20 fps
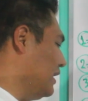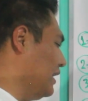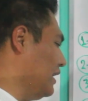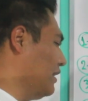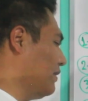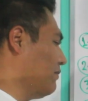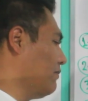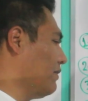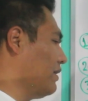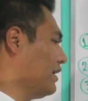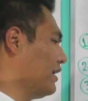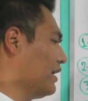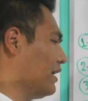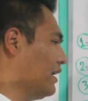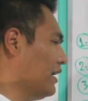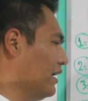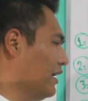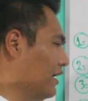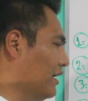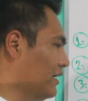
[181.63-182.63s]
in my
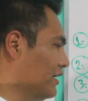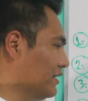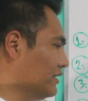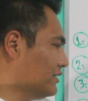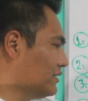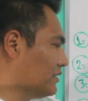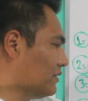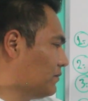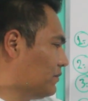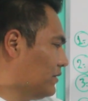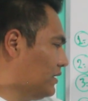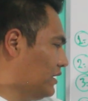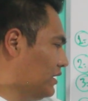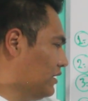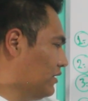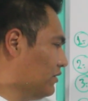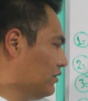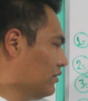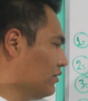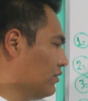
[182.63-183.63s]
honest
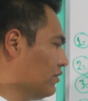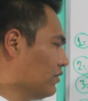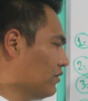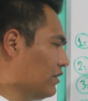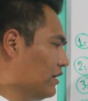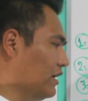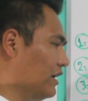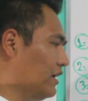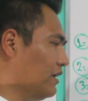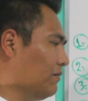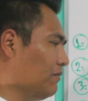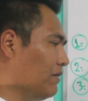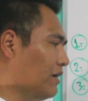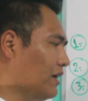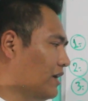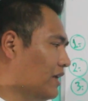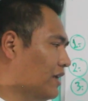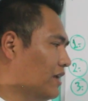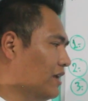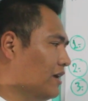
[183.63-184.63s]
opinion or in
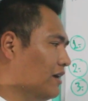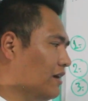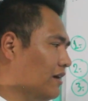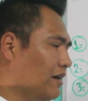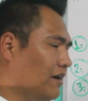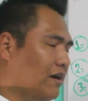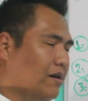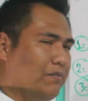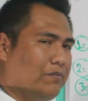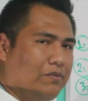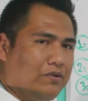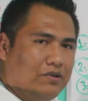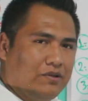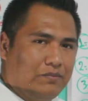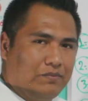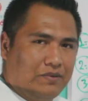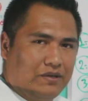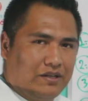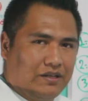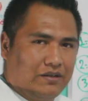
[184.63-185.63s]
my humble
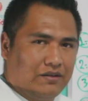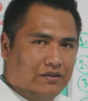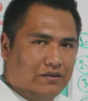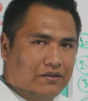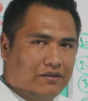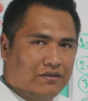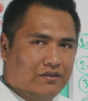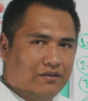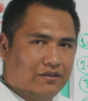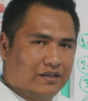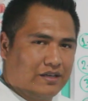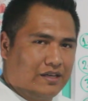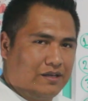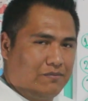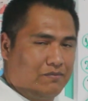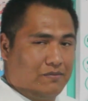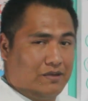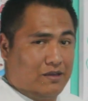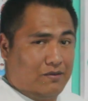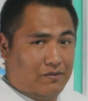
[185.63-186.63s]
opinion. Okay,
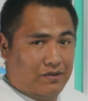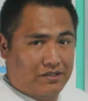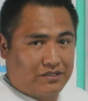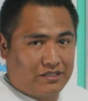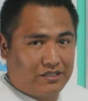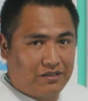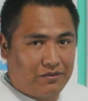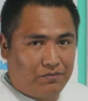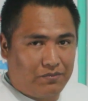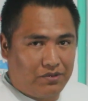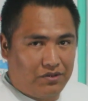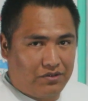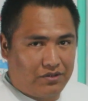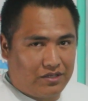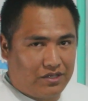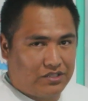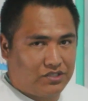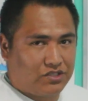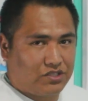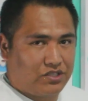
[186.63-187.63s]
maybe it's an opinion
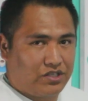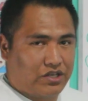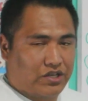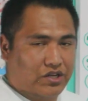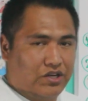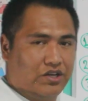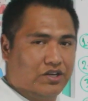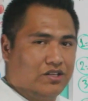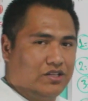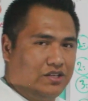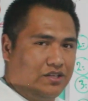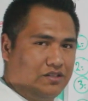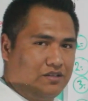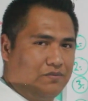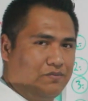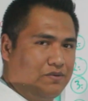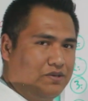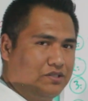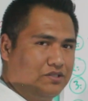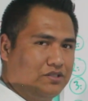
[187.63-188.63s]
that is going to hurt the other
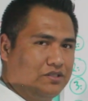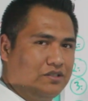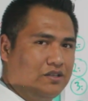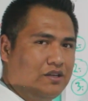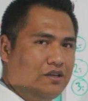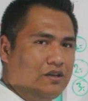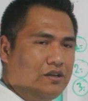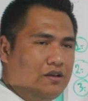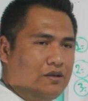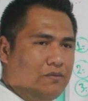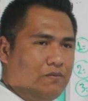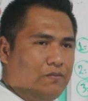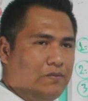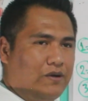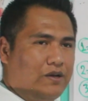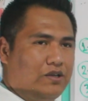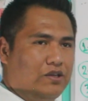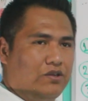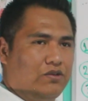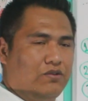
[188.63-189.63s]
person,
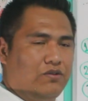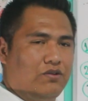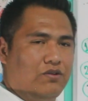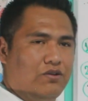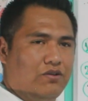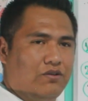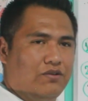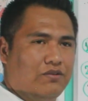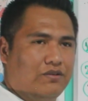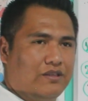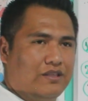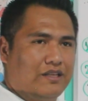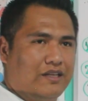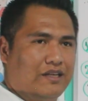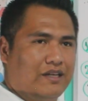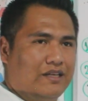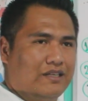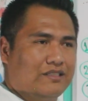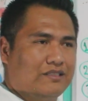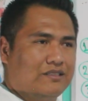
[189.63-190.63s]
but you know
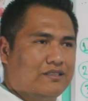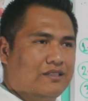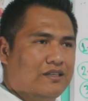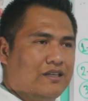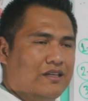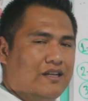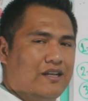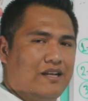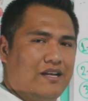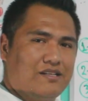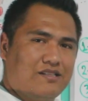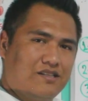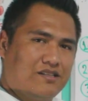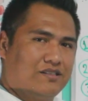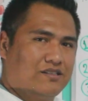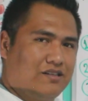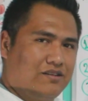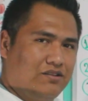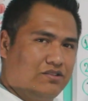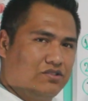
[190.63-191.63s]
that it's
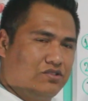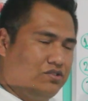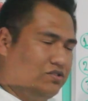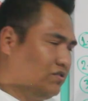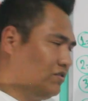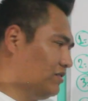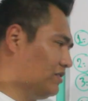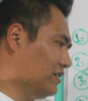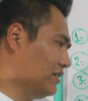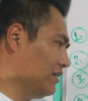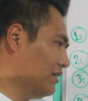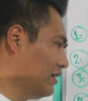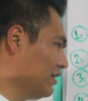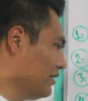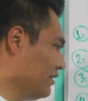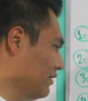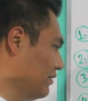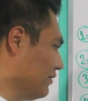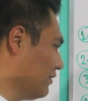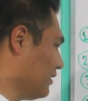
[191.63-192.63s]
necessary to do it.
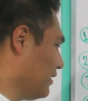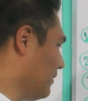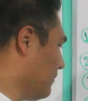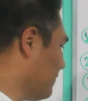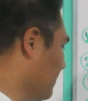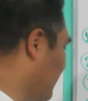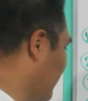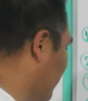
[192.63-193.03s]
Okay,